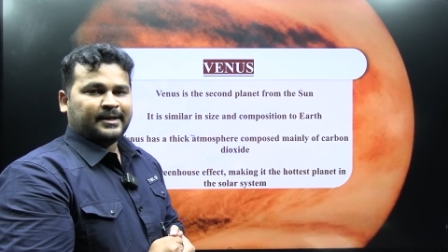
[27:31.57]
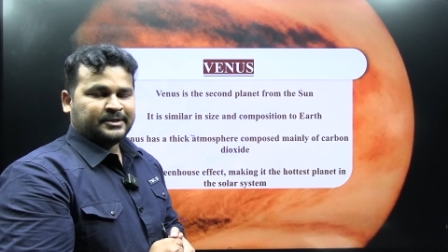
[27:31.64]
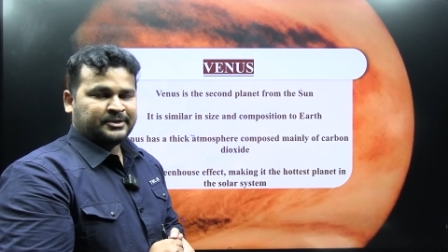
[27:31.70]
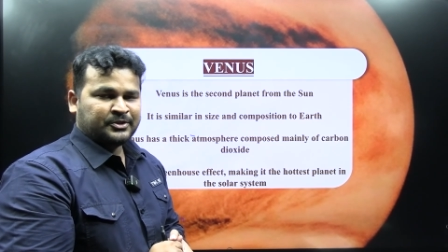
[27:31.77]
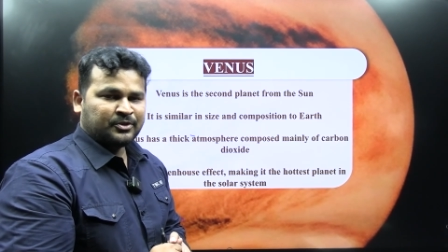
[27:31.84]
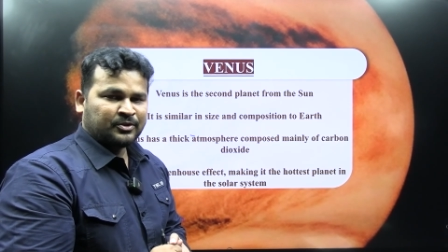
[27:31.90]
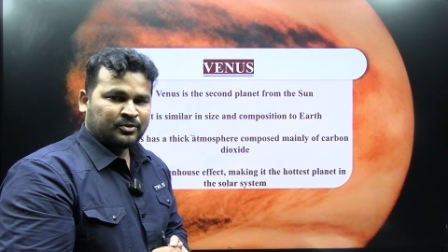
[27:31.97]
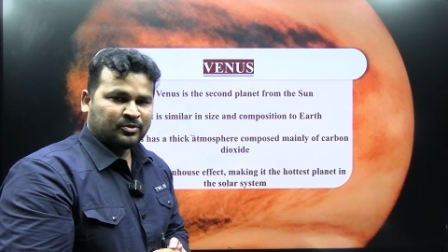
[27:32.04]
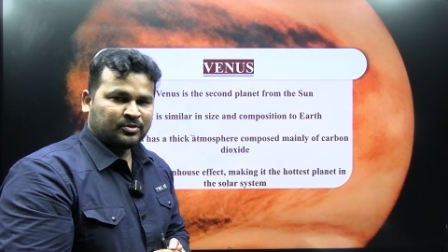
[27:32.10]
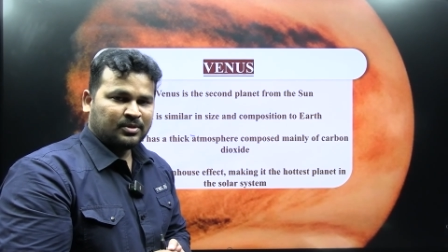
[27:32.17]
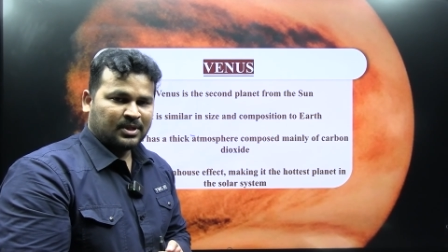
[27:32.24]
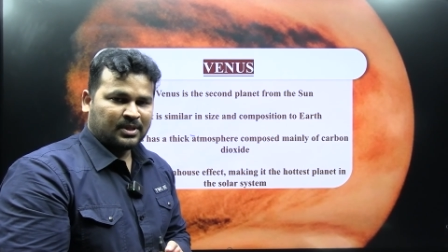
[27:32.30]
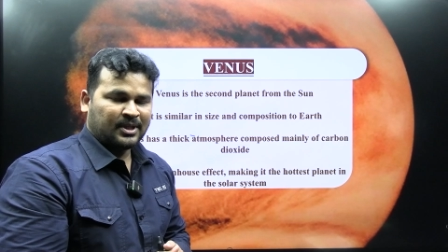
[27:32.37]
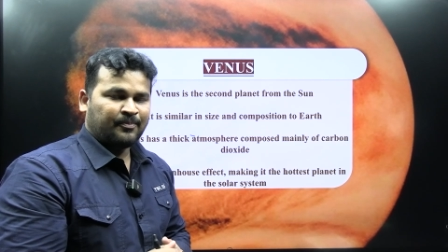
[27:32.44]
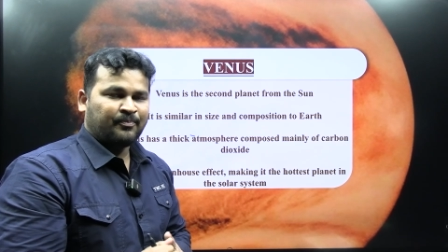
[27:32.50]
due
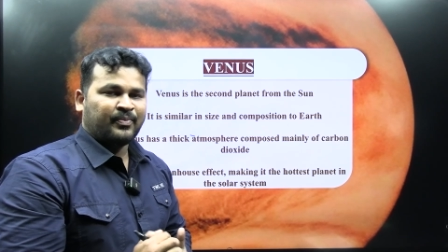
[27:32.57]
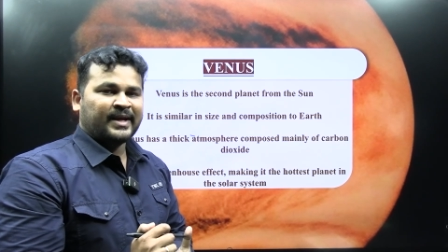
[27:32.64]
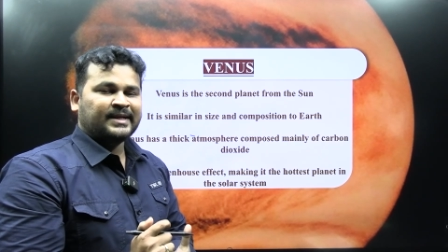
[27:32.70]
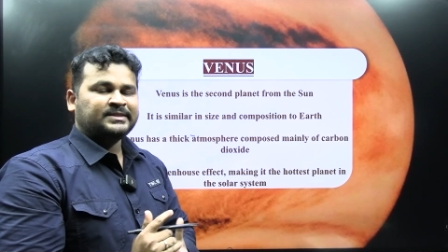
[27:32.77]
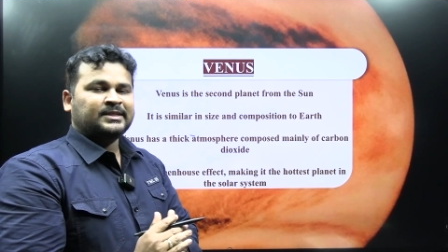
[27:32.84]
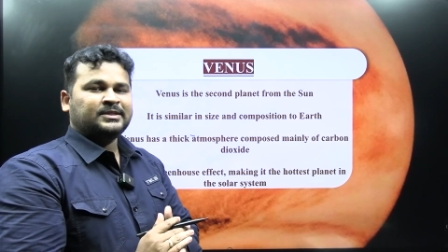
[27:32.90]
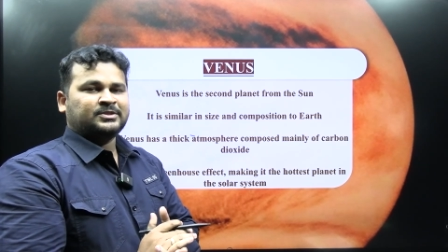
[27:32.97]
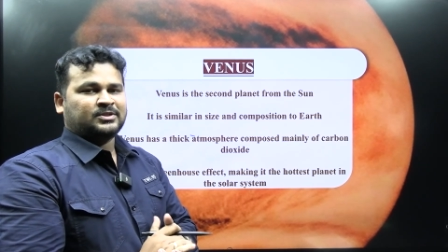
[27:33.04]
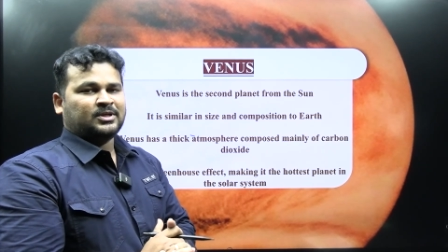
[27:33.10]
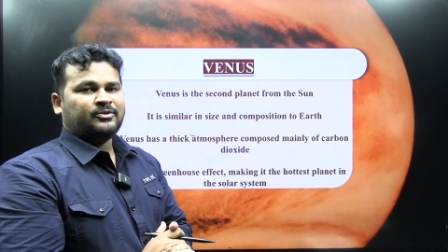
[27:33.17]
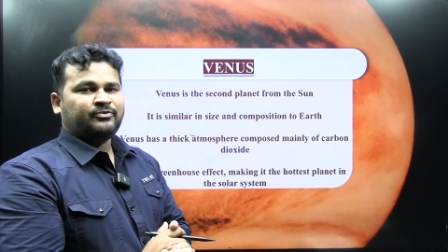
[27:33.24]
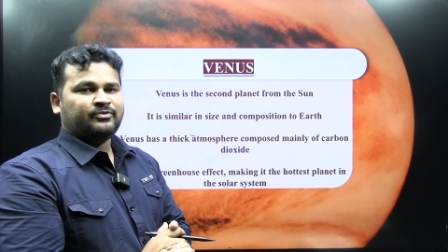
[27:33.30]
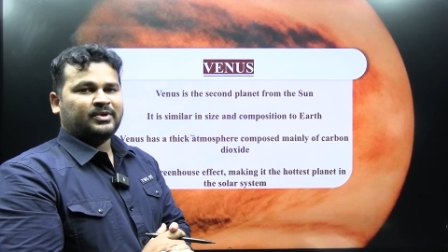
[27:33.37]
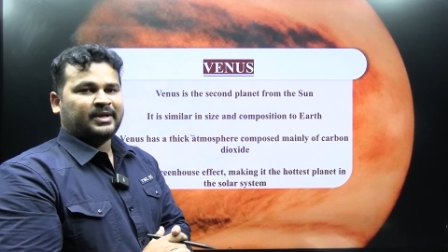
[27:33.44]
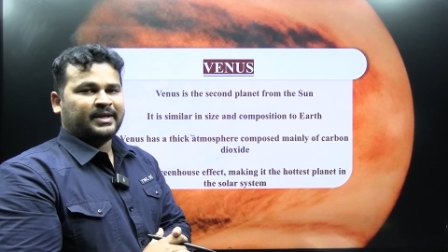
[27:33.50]
to the presence
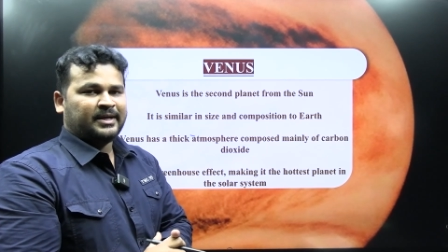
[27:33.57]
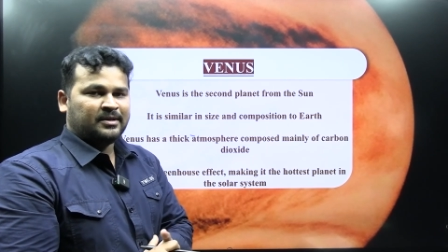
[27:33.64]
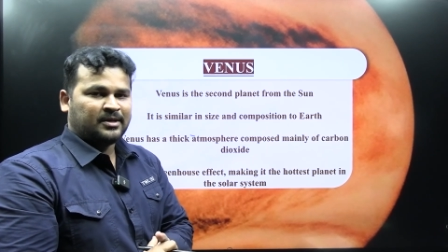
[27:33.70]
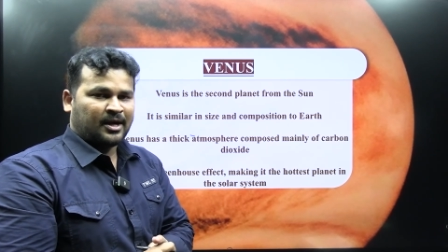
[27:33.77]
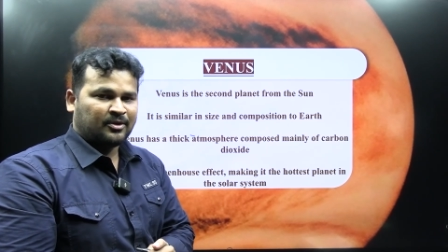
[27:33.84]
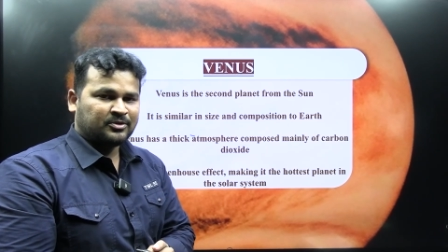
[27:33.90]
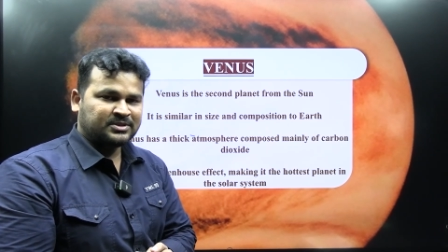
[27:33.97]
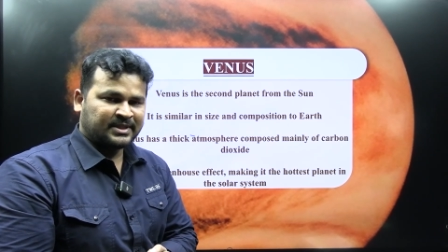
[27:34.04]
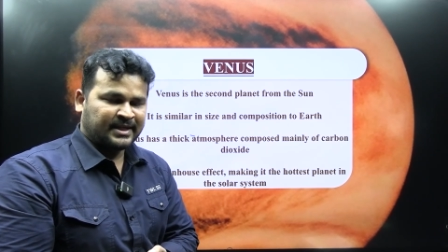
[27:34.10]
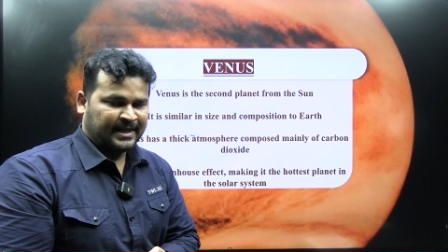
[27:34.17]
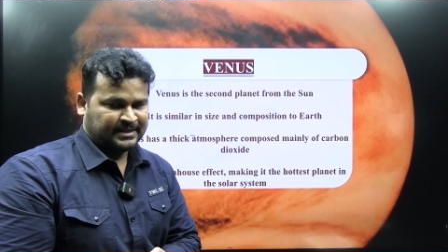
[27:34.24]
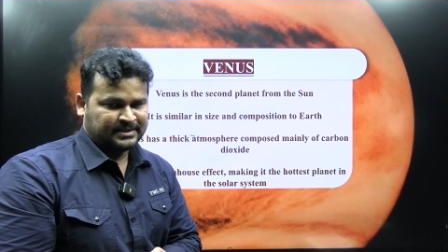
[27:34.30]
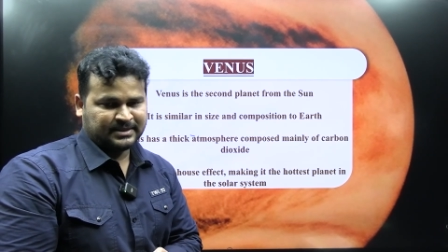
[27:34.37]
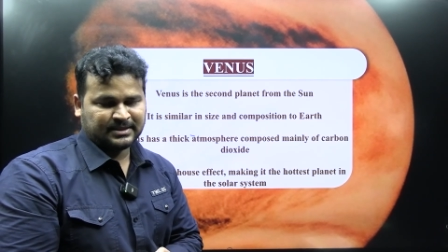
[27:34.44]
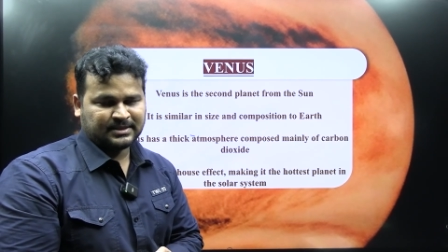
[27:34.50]
of greenhouse
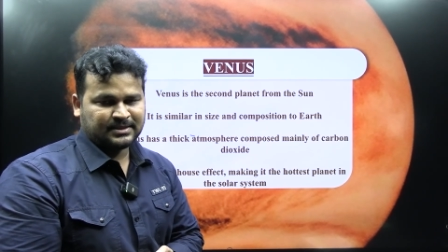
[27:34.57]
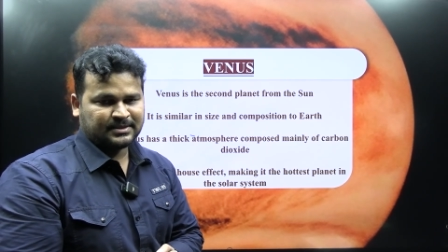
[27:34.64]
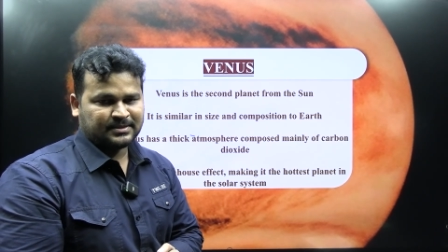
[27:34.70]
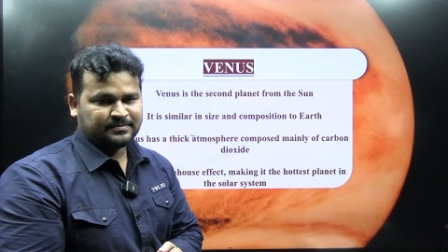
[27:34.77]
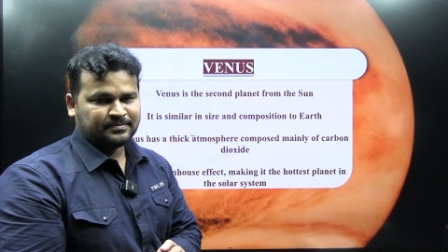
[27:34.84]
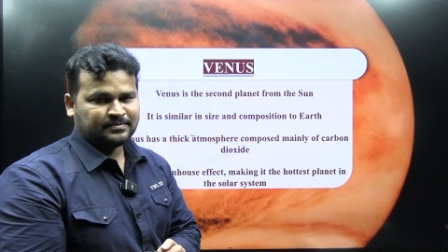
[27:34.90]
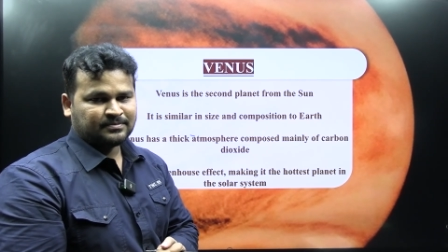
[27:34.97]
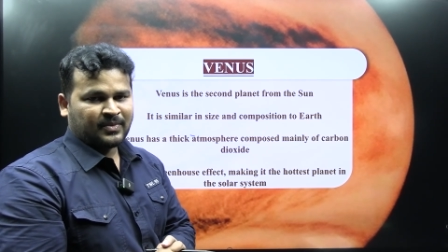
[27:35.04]
gases.